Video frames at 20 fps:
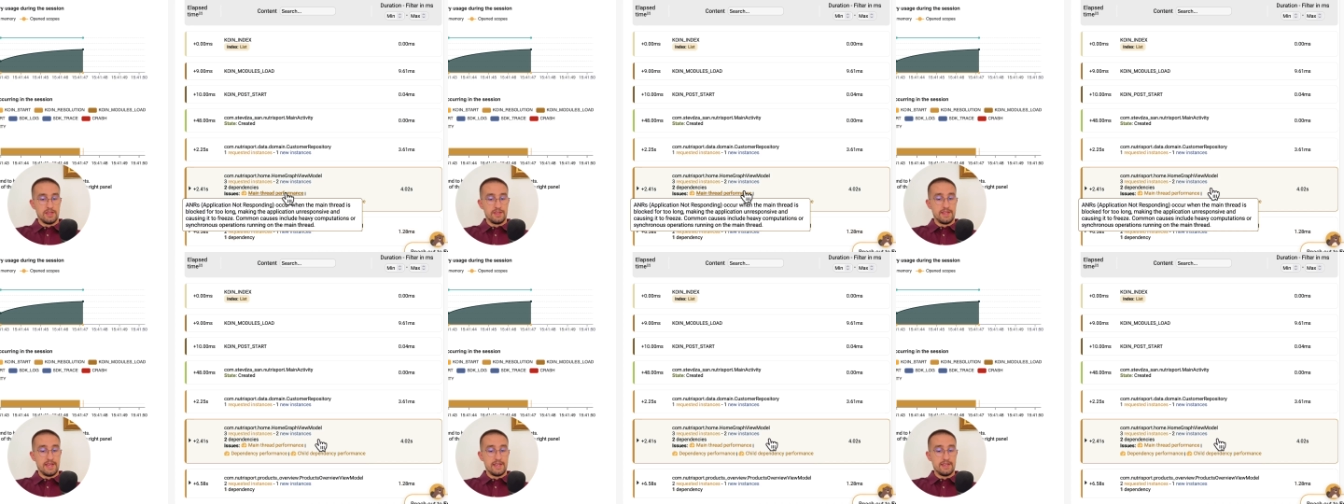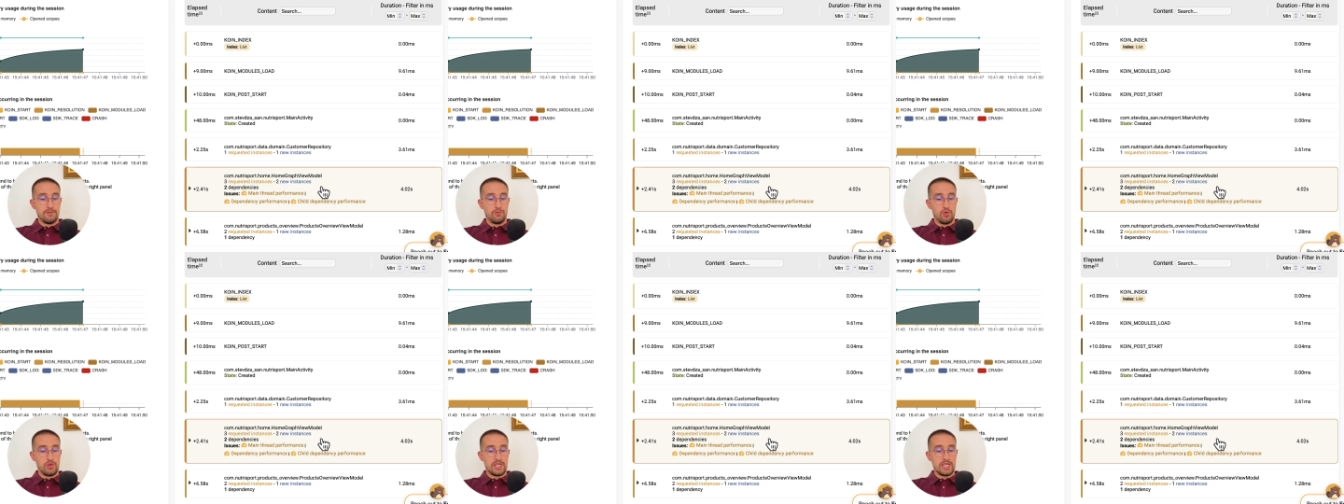
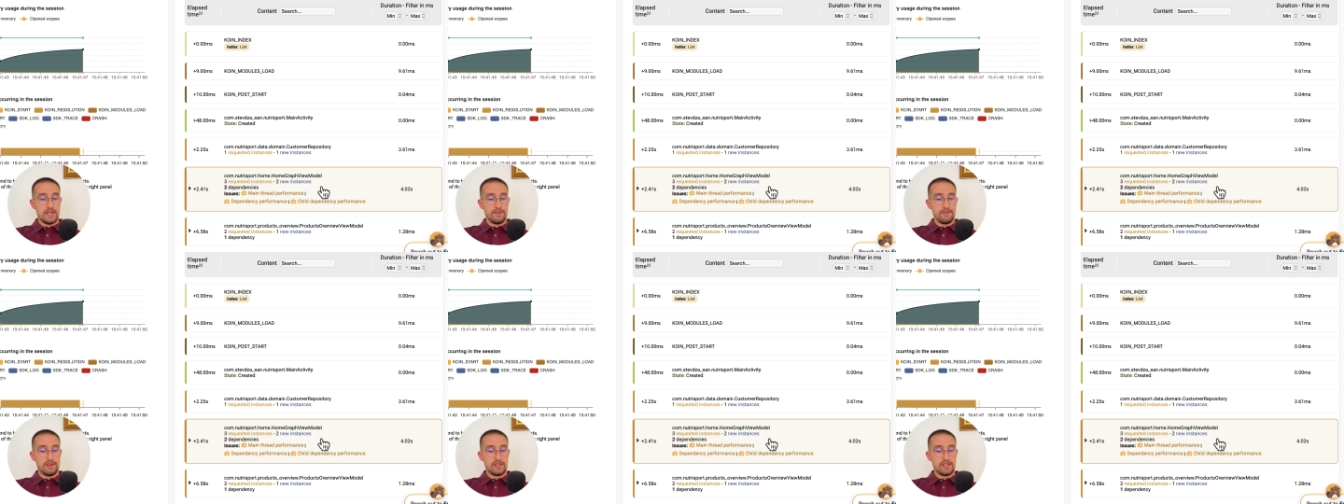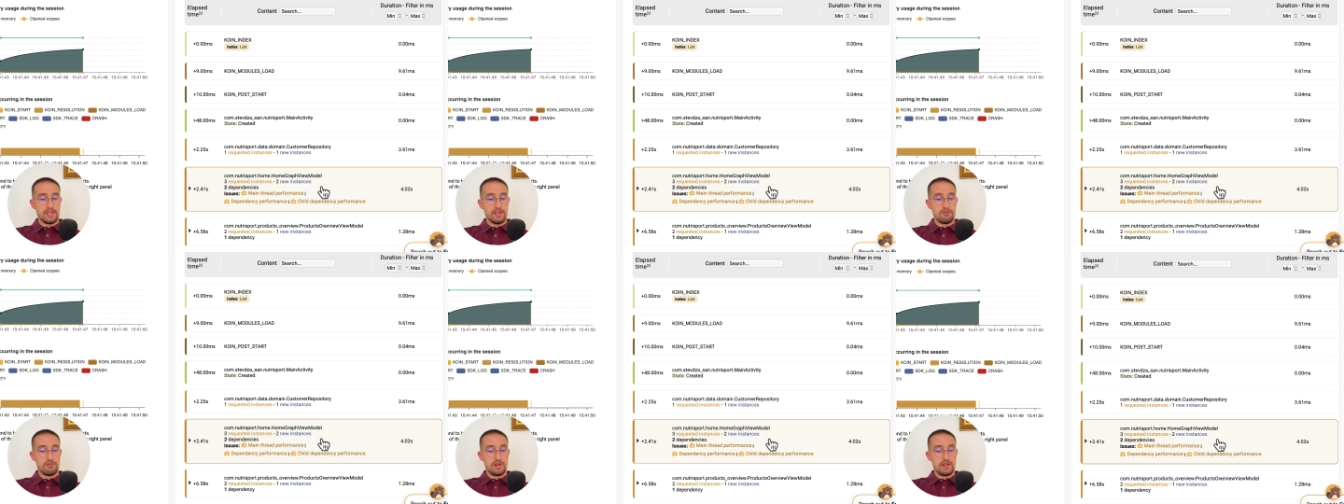Then we have
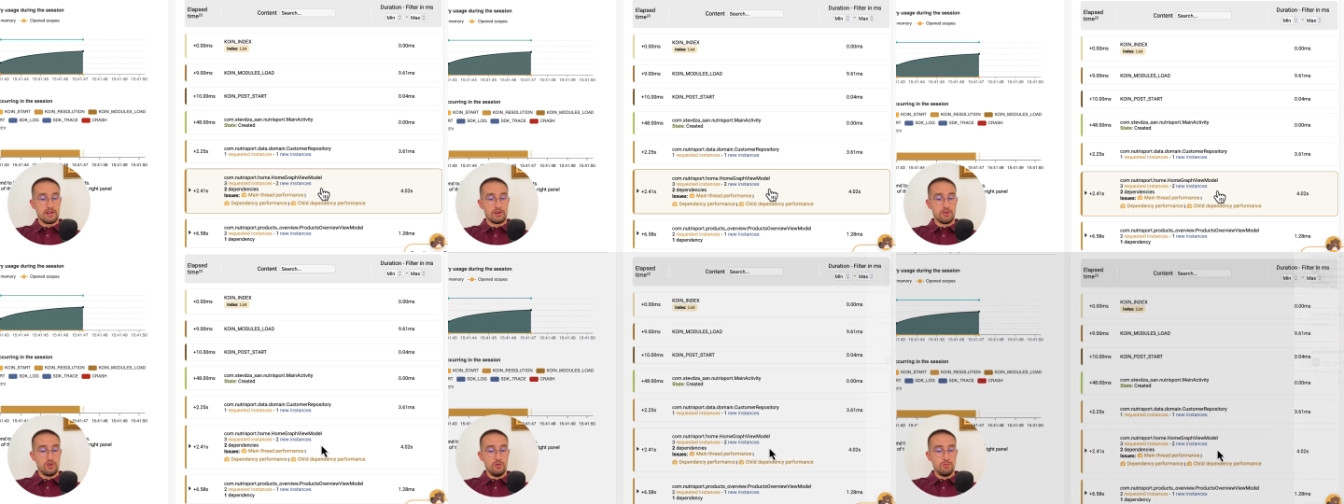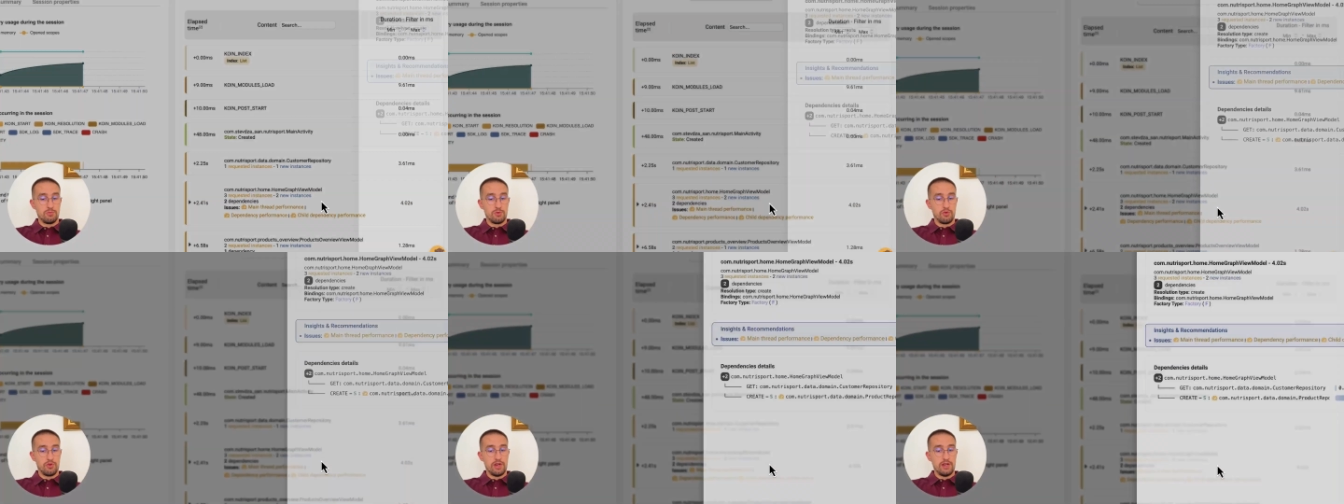here a
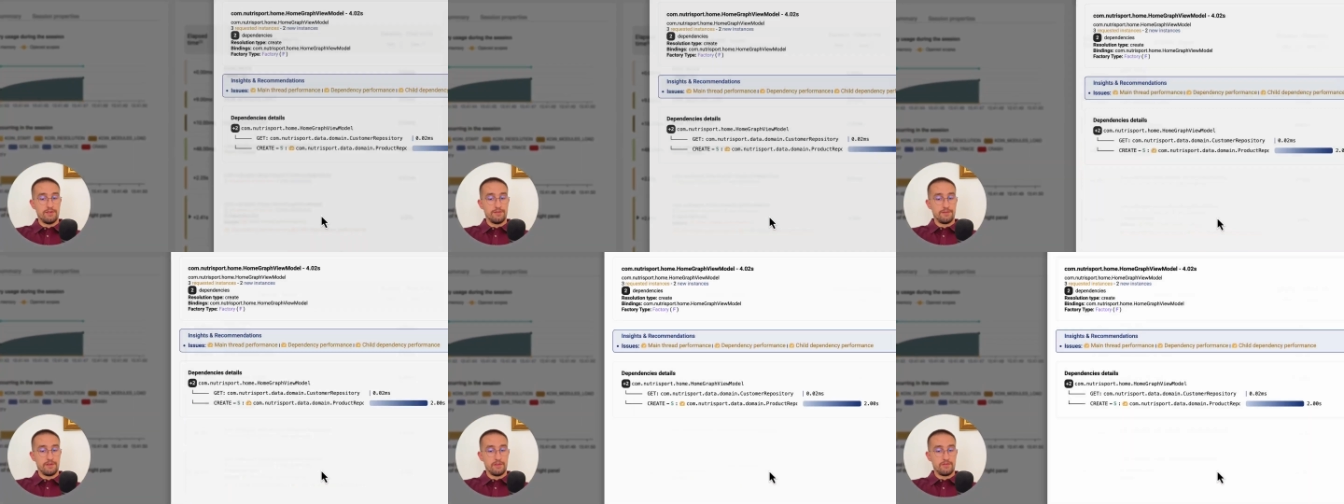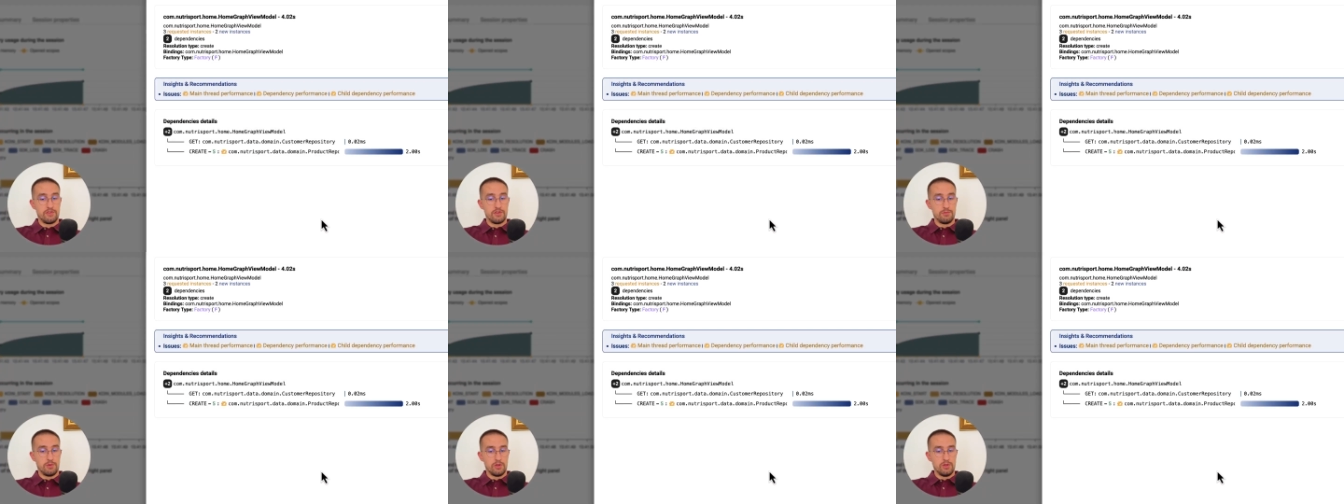home graph
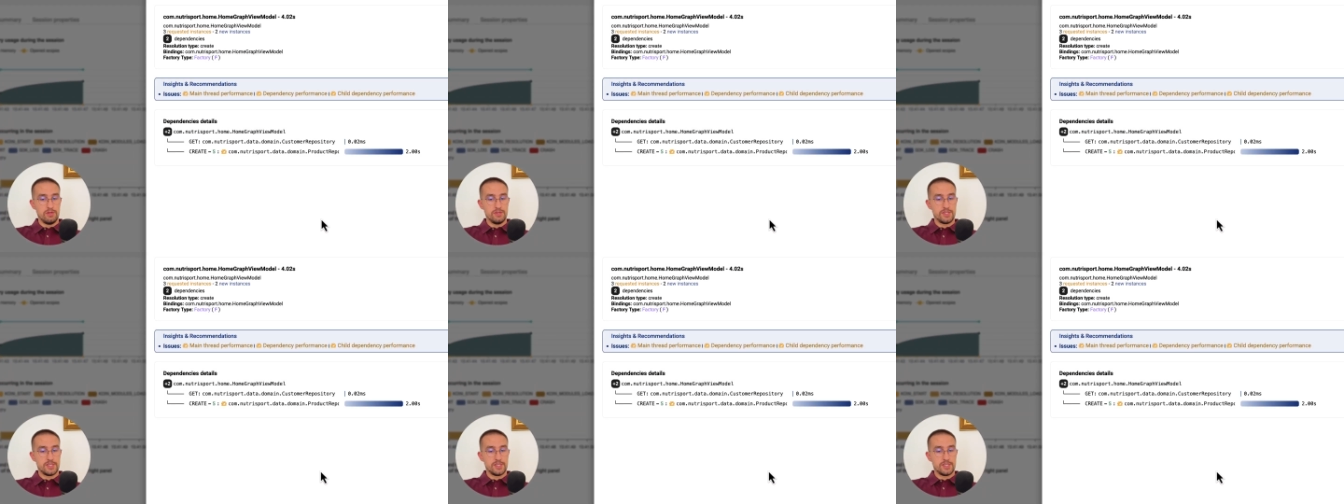view model.